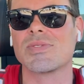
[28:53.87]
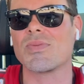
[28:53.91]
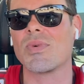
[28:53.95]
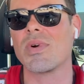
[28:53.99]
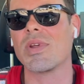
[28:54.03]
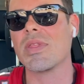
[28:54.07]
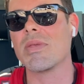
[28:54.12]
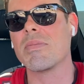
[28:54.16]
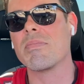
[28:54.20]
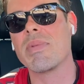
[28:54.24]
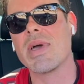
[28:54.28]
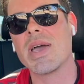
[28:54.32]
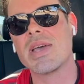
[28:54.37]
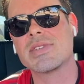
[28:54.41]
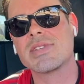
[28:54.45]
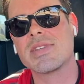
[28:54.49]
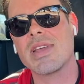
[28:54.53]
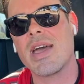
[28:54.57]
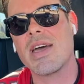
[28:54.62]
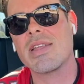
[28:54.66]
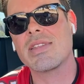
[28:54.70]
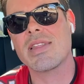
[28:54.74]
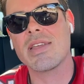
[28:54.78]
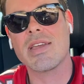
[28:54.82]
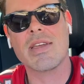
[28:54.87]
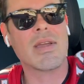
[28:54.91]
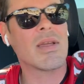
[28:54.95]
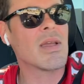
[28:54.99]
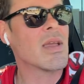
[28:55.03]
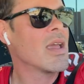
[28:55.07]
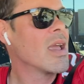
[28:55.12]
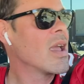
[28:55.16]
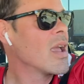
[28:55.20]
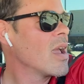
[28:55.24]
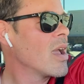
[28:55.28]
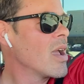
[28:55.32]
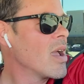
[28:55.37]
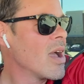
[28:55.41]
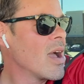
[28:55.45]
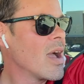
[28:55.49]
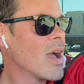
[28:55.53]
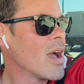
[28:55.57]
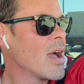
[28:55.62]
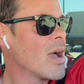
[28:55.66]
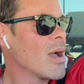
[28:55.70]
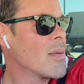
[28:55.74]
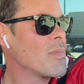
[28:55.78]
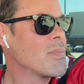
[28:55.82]
one of the best out there.
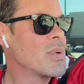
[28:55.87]
Uh,